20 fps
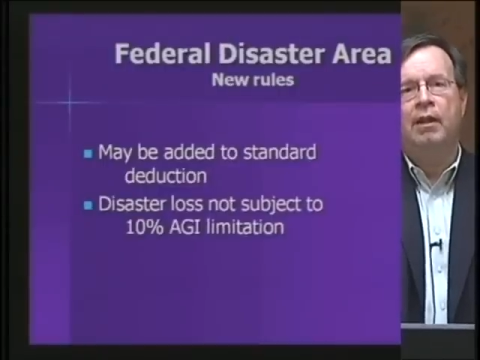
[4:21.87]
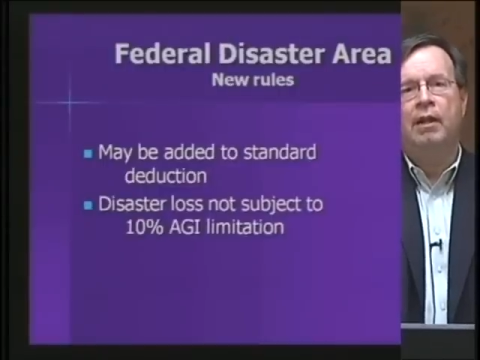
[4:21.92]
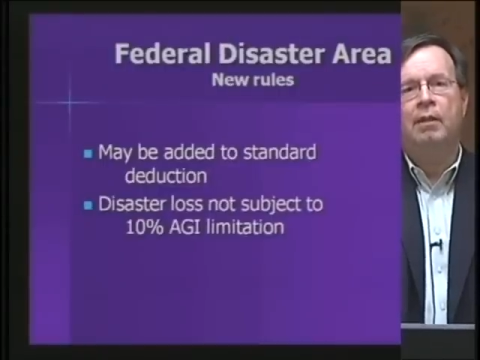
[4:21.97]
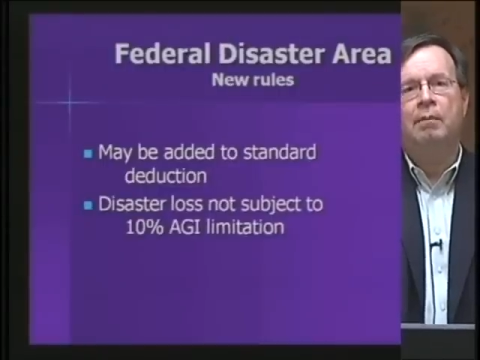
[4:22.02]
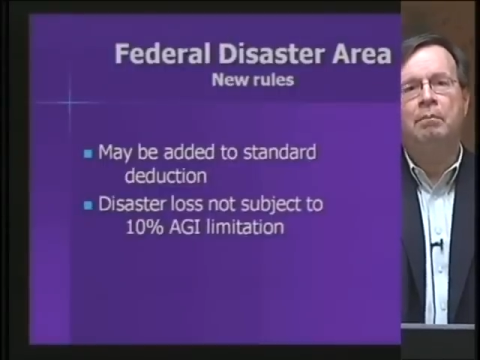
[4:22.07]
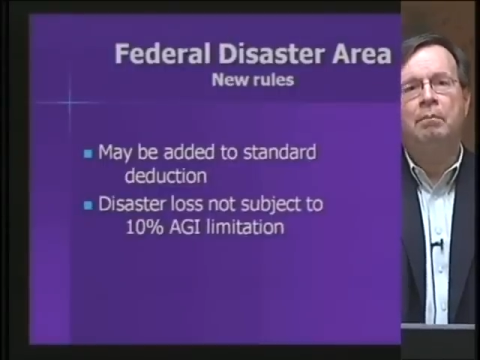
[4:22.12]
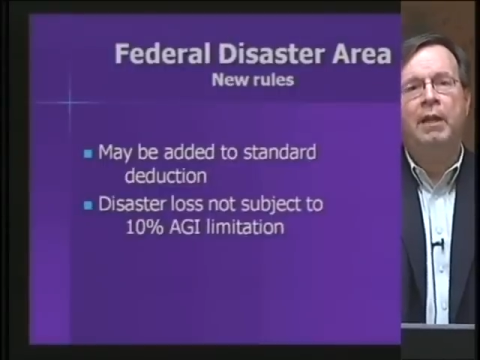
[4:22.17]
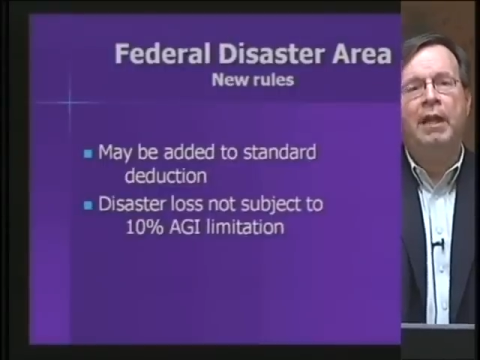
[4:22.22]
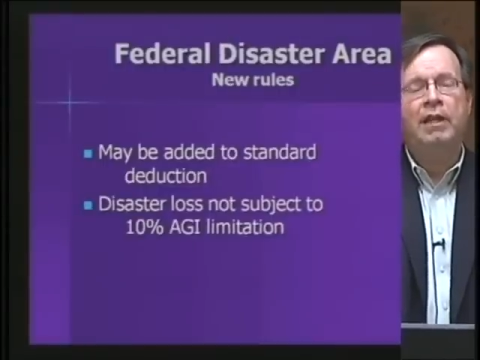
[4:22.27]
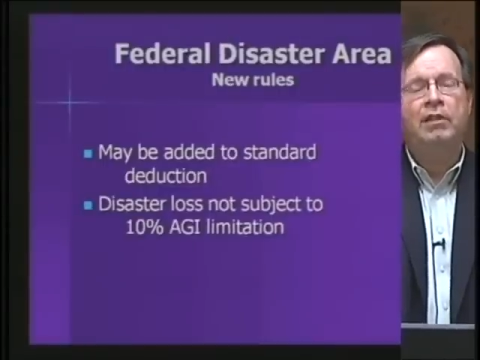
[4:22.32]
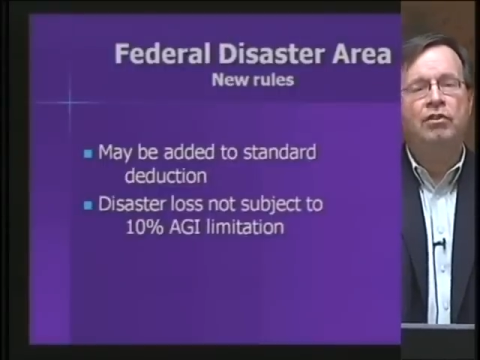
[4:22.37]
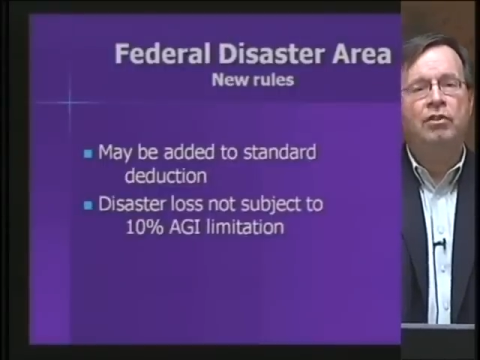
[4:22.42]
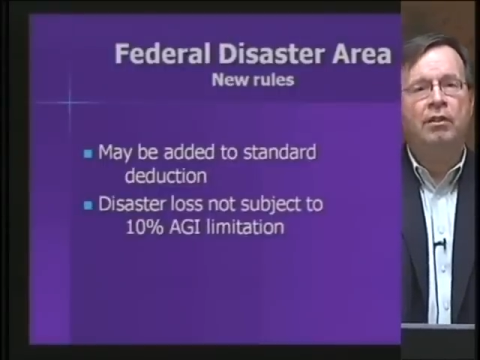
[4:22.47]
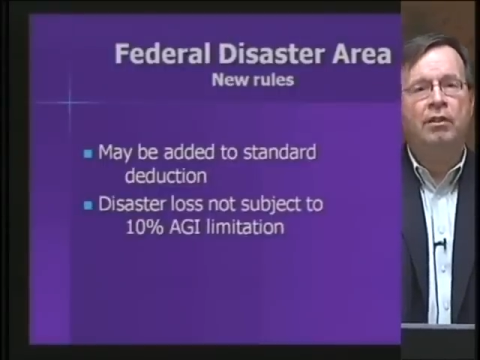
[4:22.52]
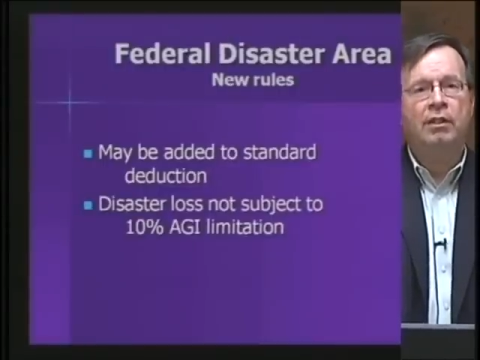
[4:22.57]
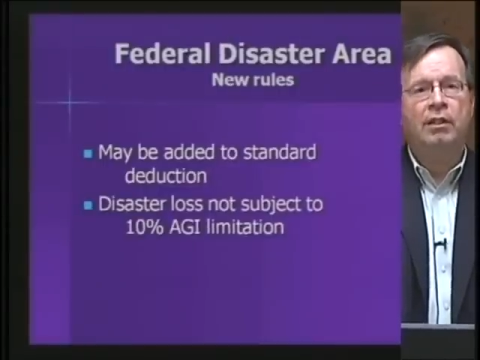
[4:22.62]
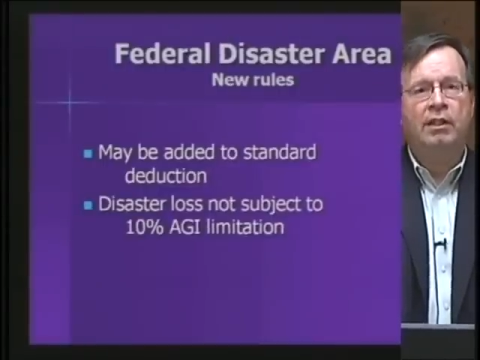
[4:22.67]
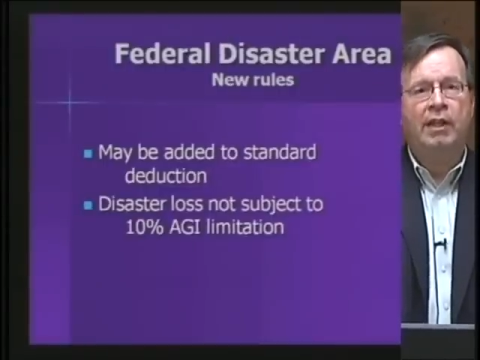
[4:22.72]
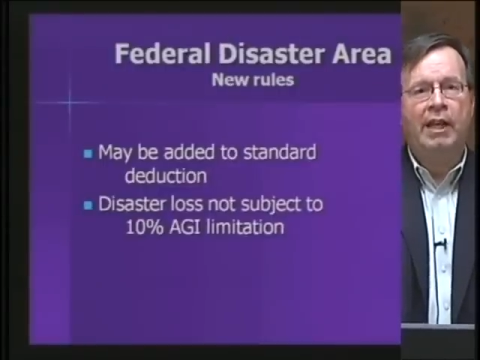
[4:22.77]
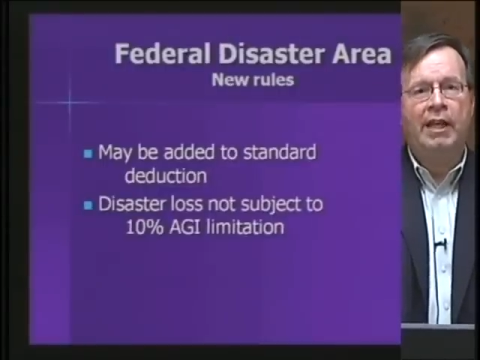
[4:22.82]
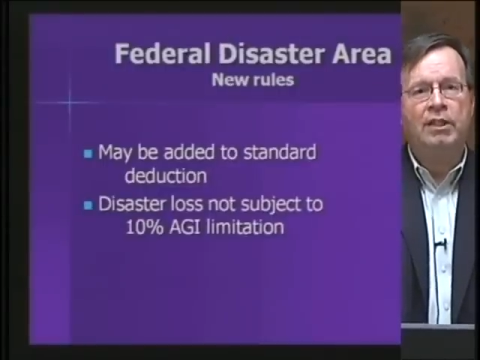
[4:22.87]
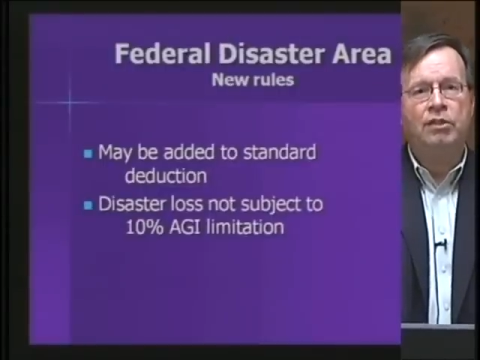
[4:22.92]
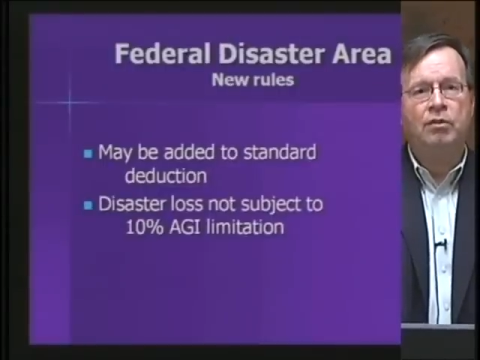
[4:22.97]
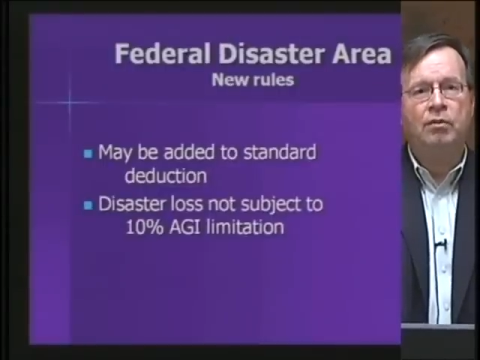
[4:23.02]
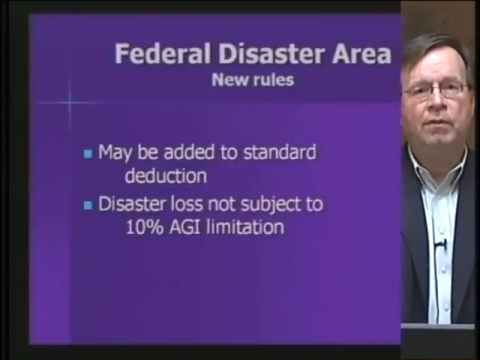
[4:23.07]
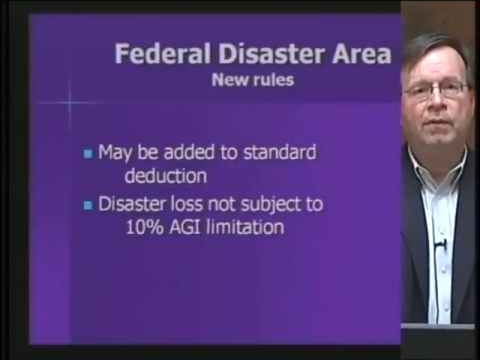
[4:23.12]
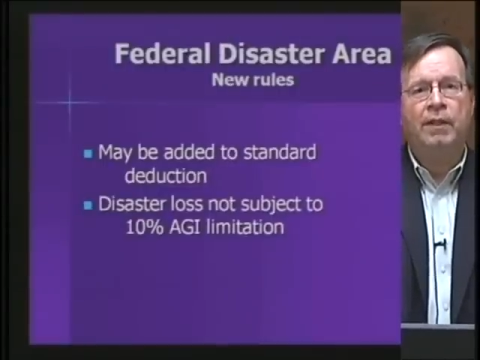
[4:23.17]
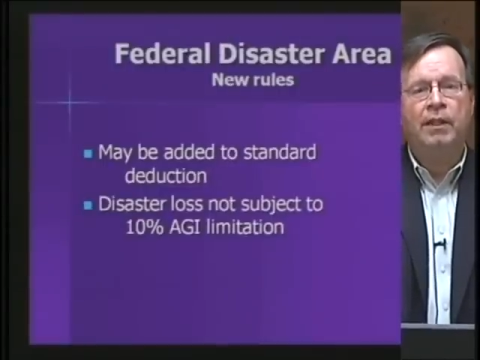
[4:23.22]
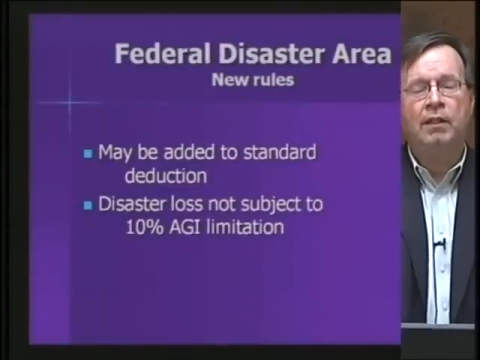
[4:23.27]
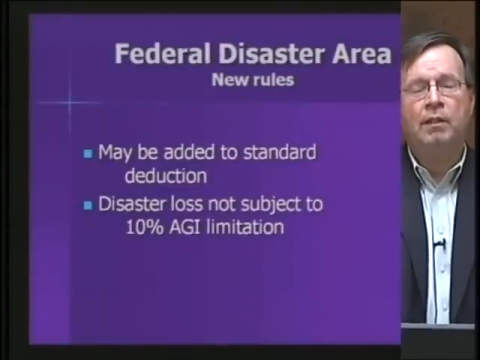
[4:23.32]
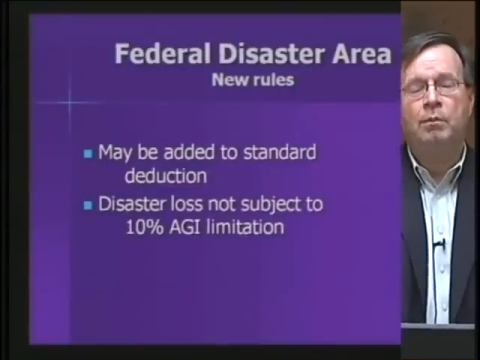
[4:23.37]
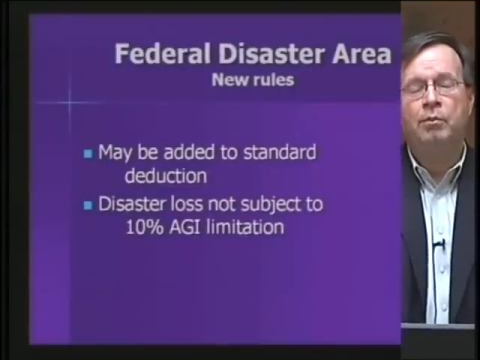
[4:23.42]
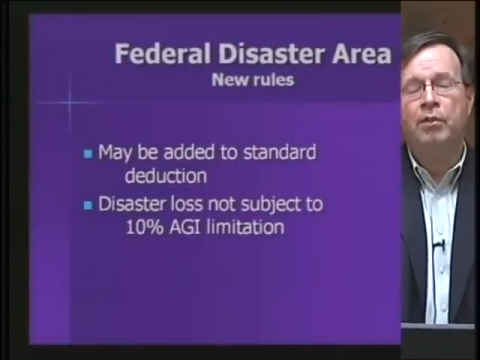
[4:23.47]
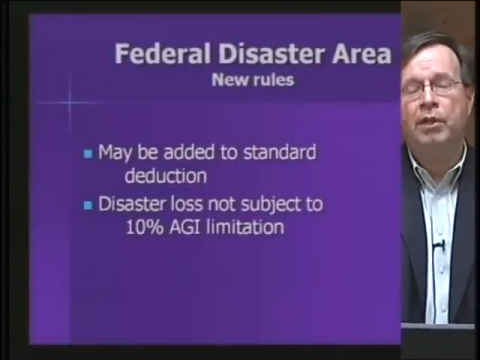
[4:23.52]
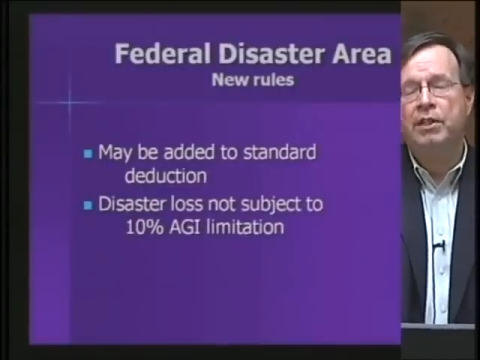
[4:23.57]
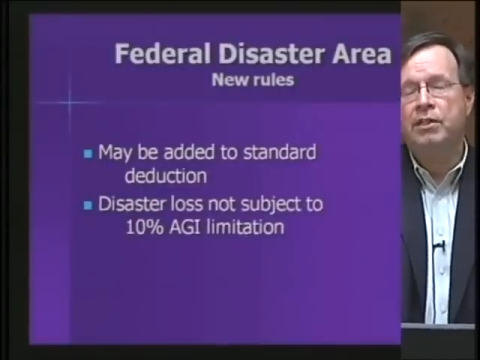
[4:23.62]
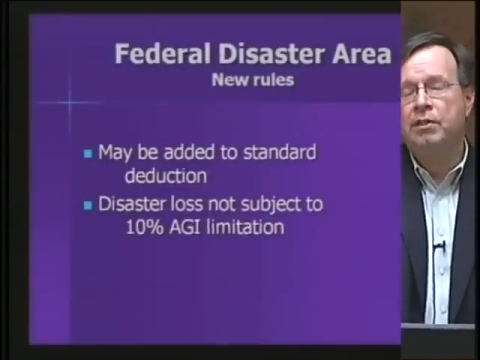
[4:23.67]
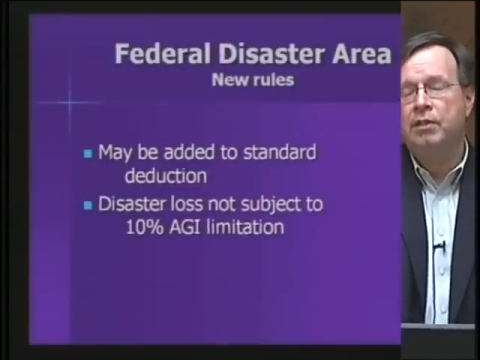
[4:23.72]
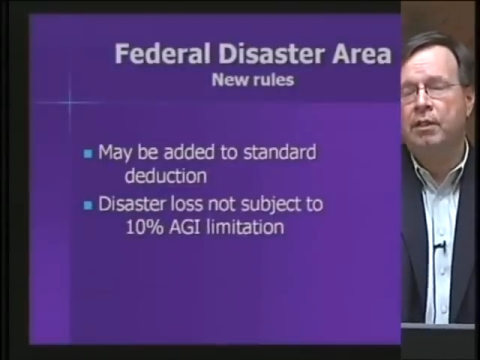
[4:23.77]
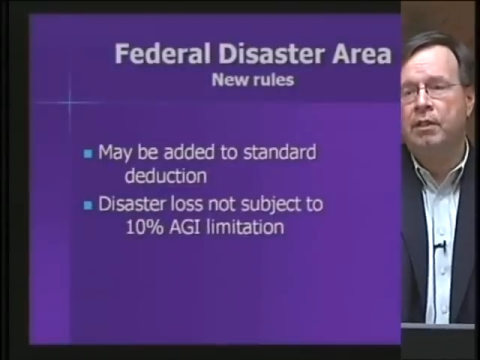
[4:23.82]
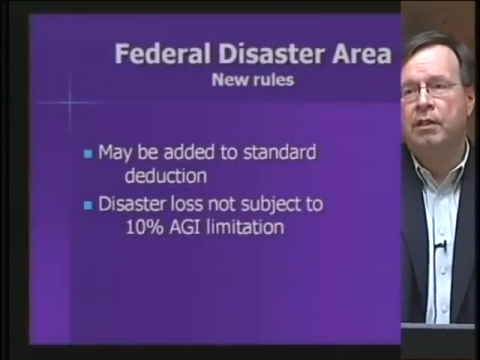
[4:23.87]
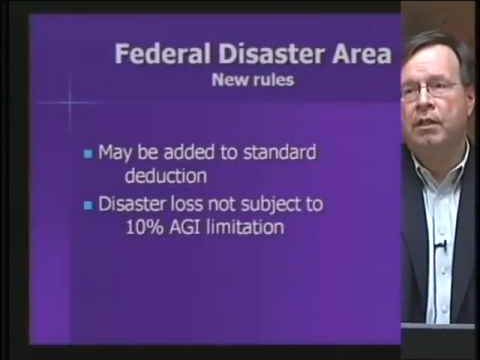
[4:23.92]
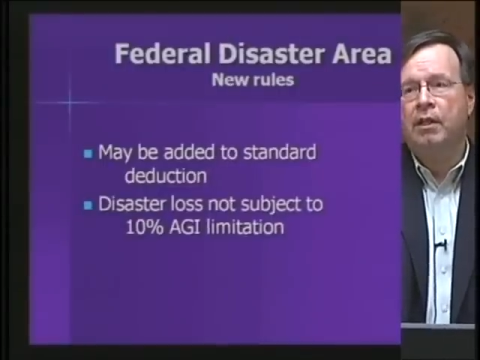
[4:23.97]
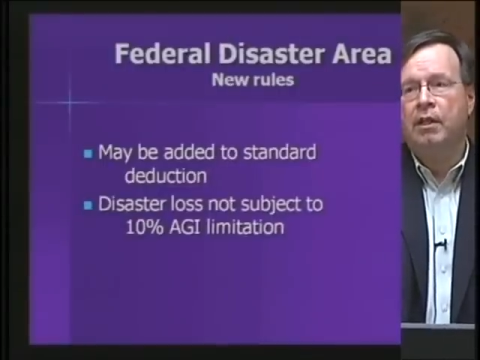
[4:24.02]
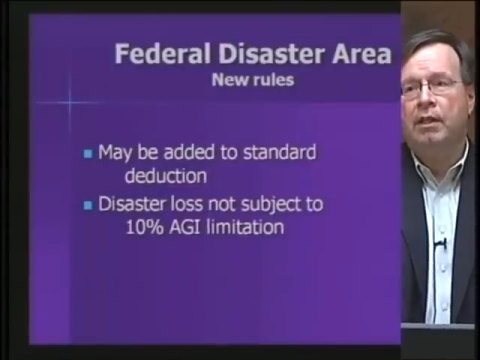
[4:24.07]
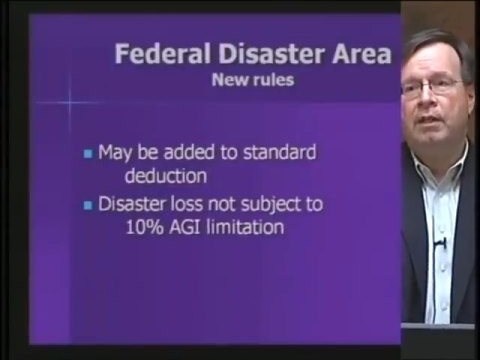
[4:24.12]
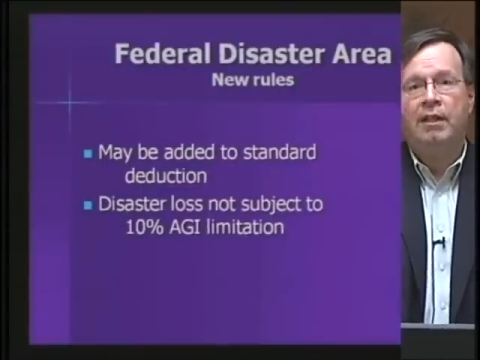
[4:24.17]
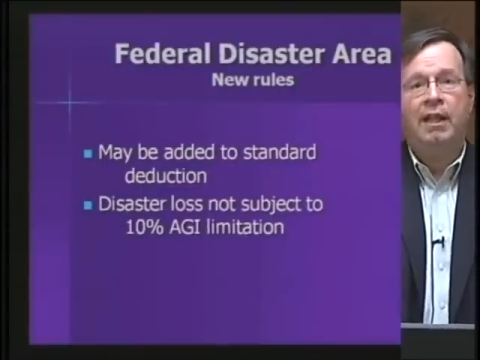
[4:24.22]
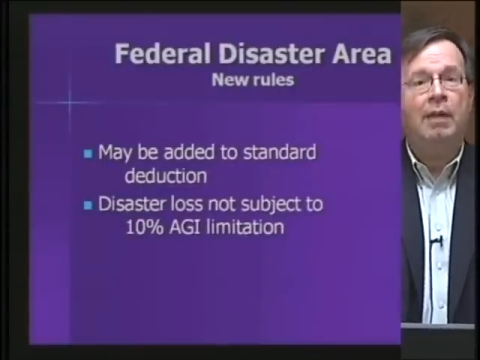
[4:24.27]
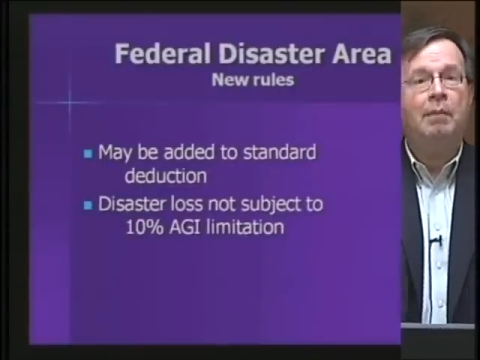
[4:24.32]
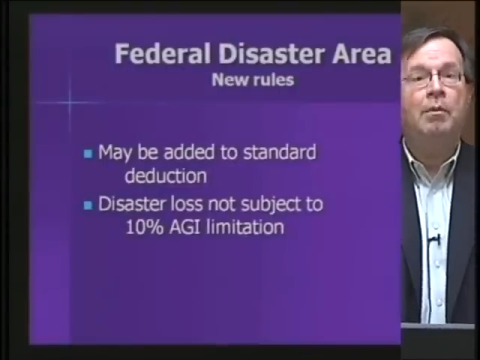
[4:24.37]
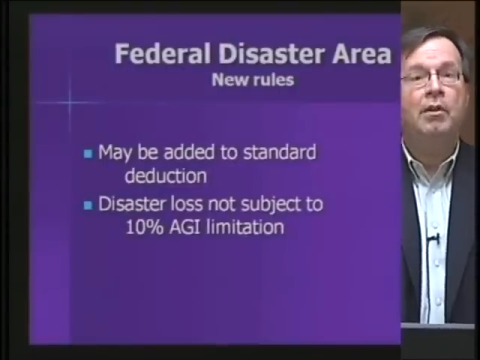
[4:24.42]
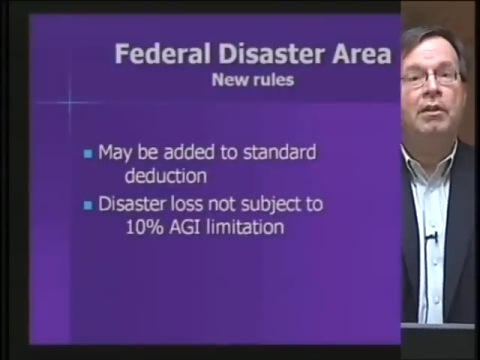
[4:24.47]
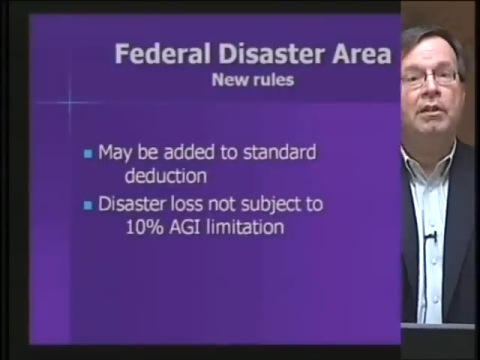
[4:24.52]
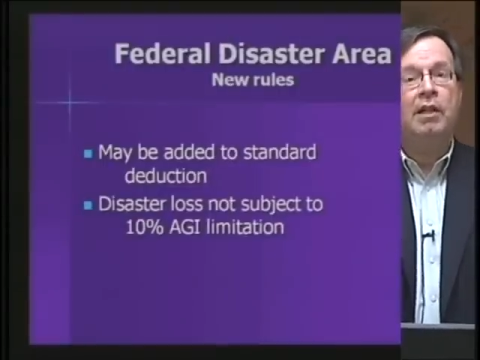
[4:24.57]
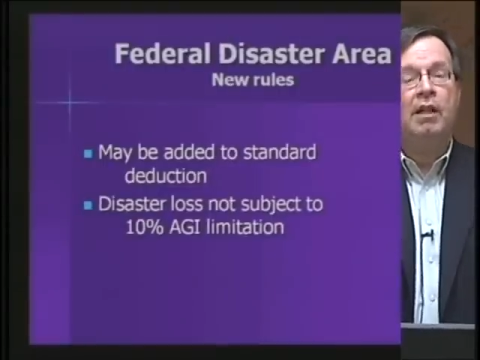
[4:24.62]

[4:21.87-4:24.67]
a major catastrophe, and the president came on